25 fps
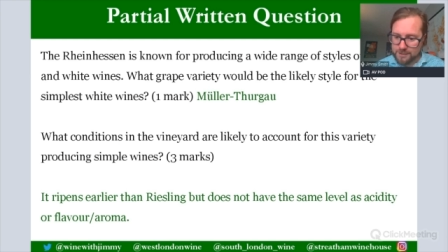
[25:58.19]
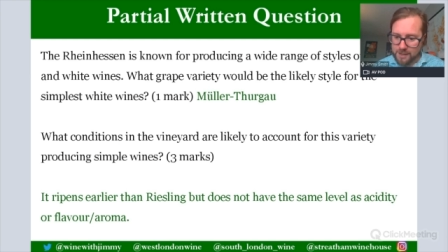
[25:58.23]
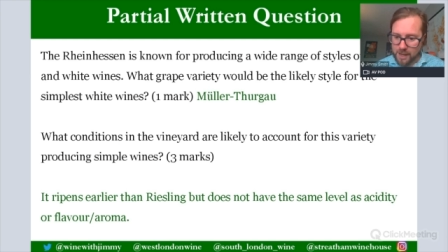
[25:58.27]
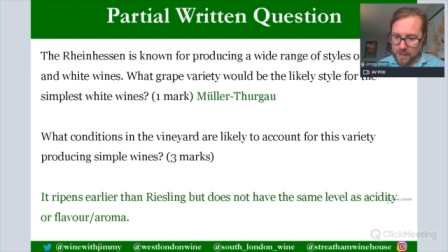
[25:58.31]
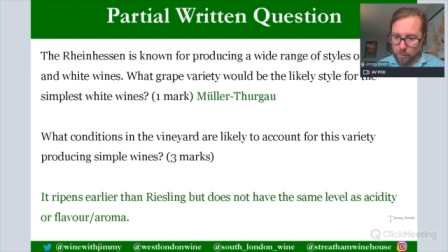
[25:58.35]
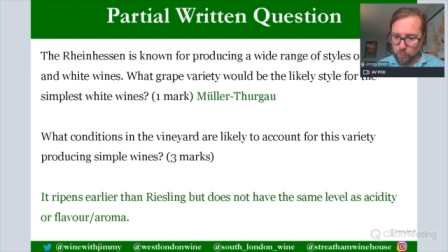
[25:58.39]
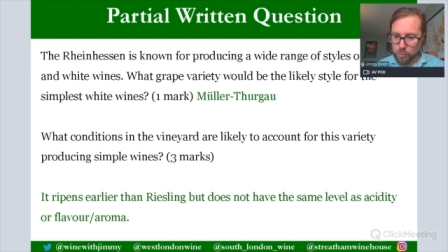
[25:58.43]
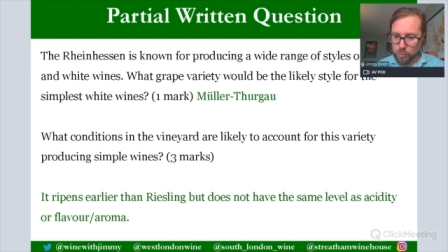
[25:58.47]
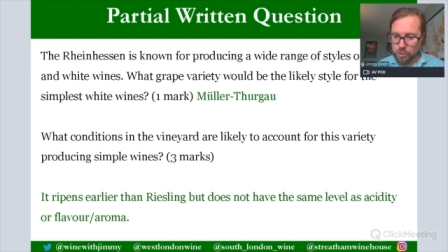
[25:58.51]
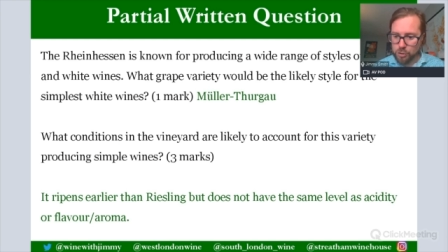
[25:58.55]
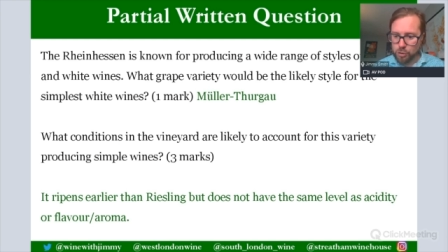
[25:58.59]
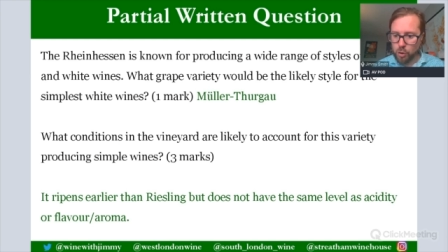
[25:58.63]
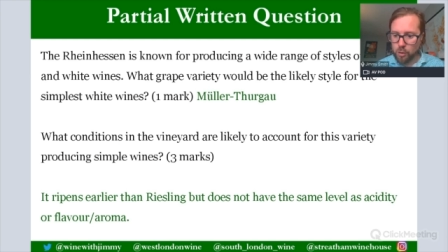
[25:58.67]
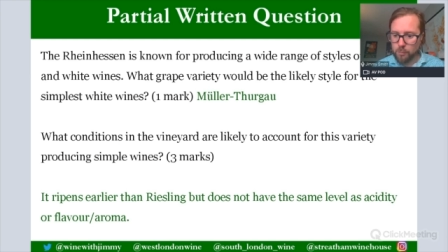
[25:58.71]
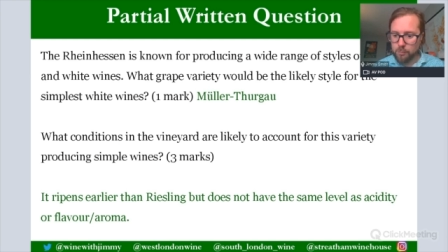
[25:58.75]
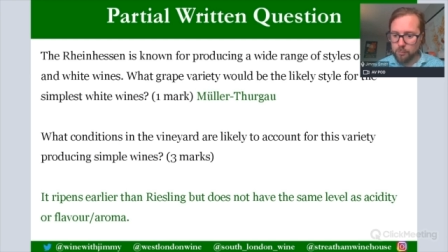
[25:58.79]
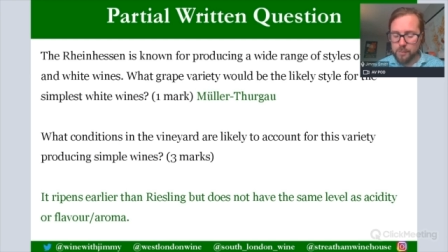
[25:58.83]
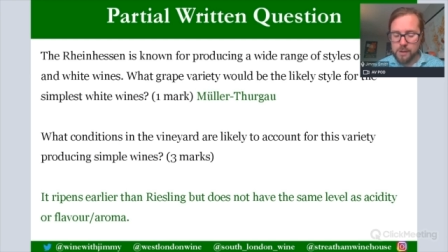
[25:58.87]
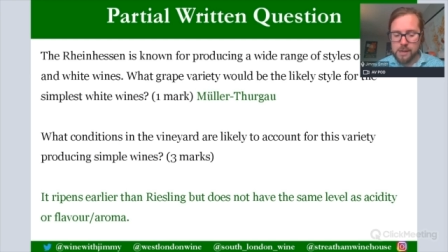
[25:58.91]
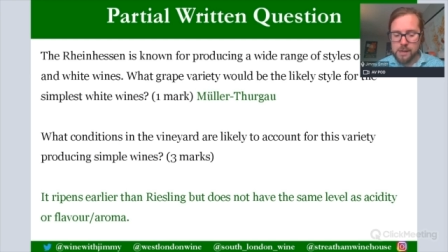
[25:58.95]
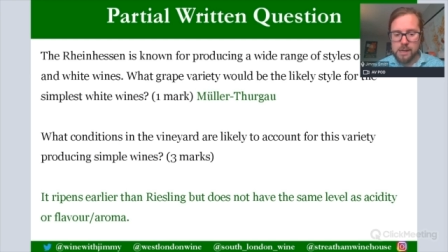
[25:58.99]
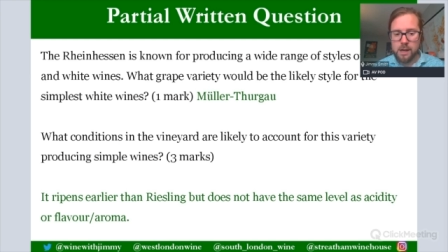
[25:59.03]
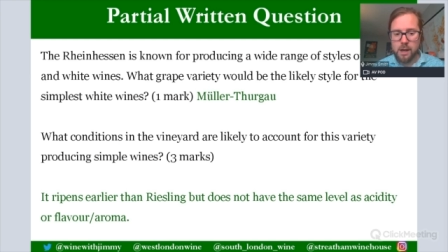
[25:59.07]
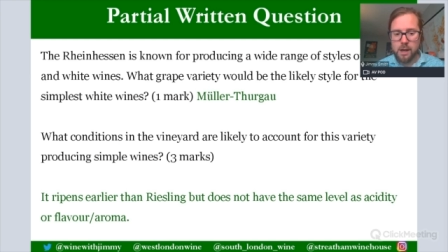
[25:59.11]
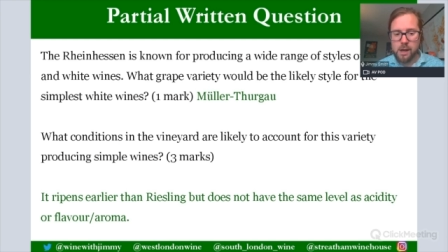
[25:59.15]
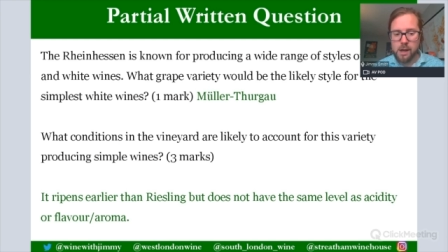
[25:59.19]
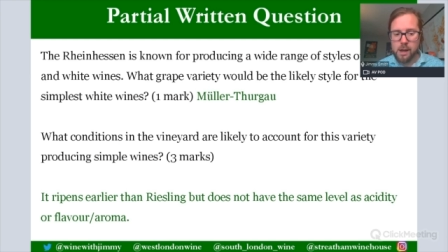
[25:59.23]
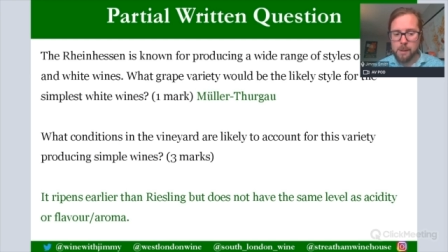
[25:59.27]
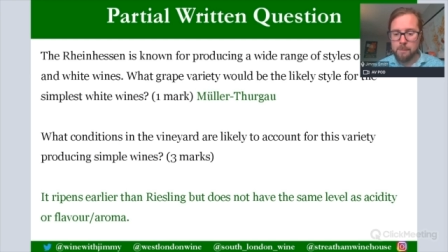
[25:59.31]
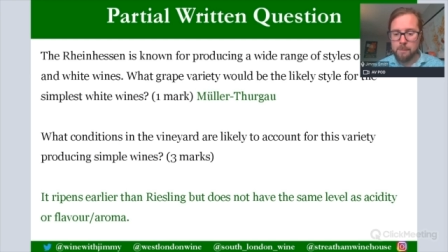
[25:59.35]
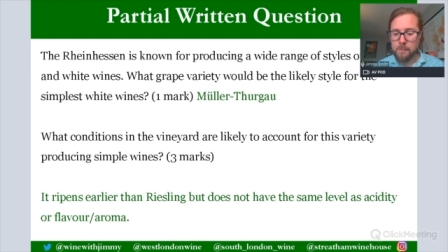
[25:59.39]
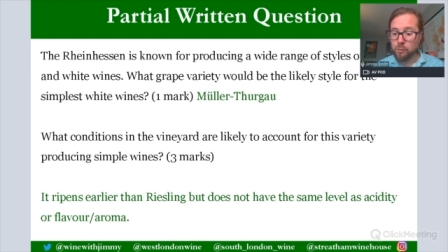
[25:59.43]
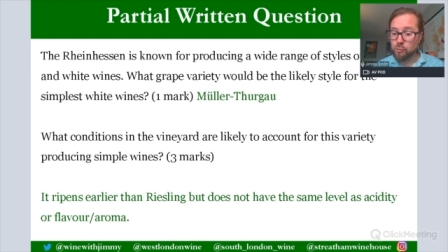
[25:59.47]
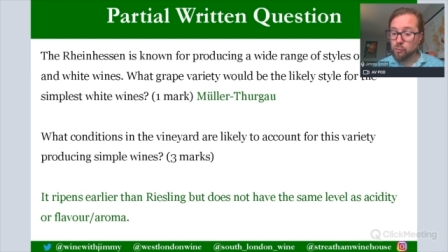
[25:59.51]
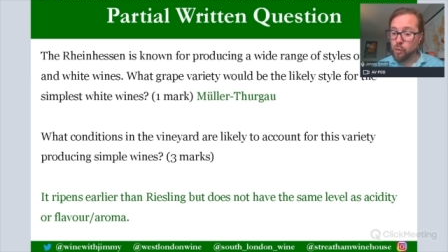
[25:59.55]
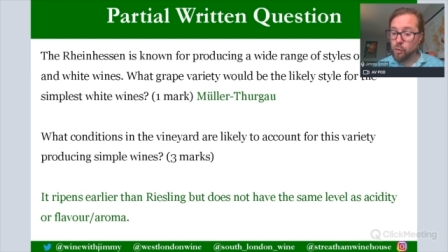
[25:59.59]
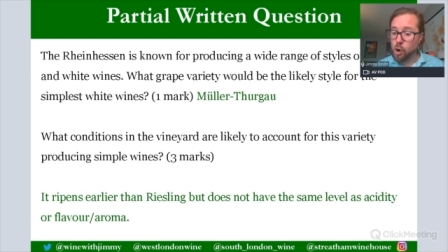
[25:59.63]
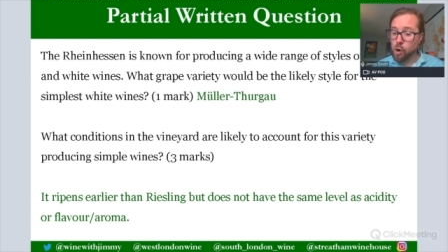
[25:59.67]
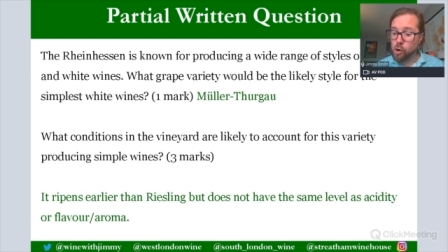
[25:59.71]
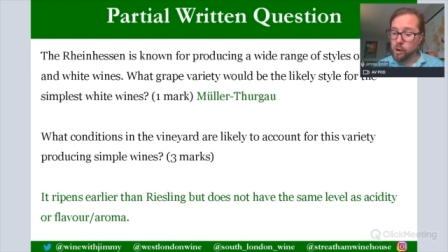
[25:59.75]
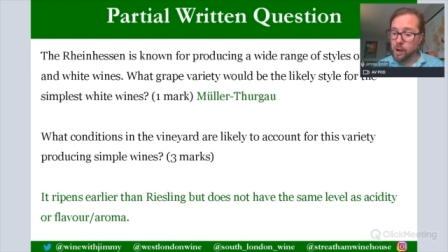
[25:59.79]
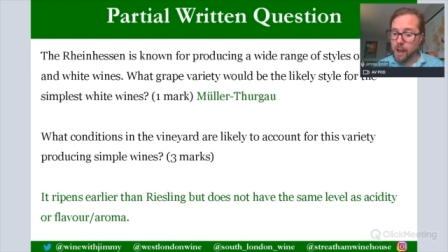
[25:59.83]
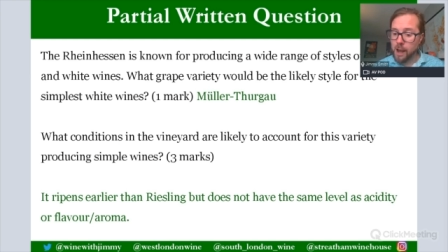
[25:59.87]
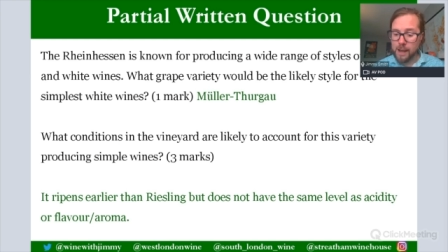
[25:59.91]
That would not be wrong